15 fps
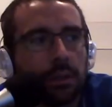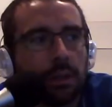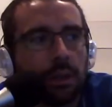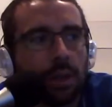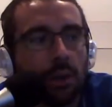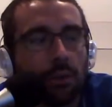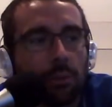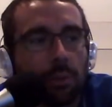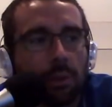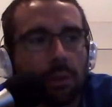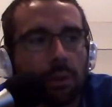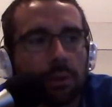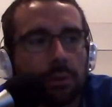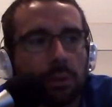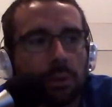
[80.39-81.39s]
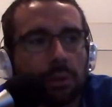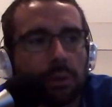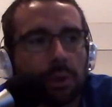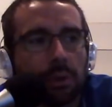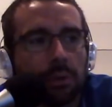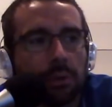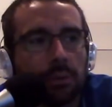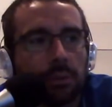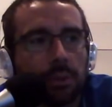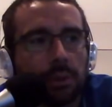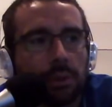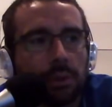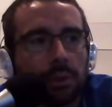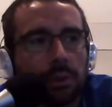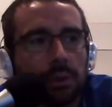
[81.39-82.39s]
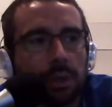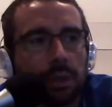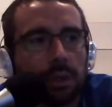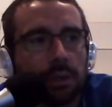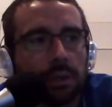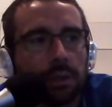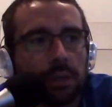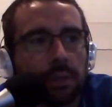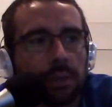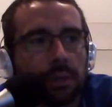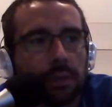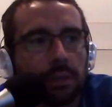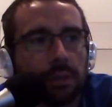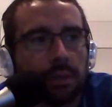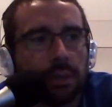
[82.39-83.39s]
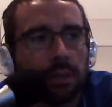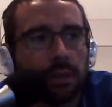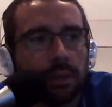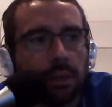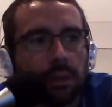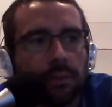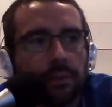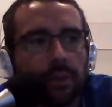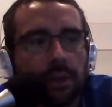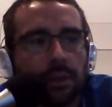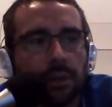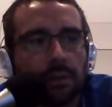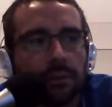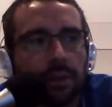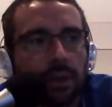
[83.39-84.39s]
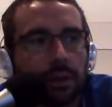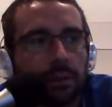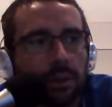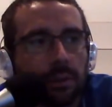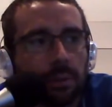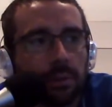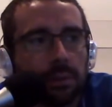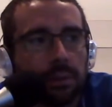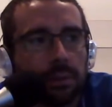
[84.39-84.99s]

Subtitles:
over par at least one round, with Sned's coming there on the final round, which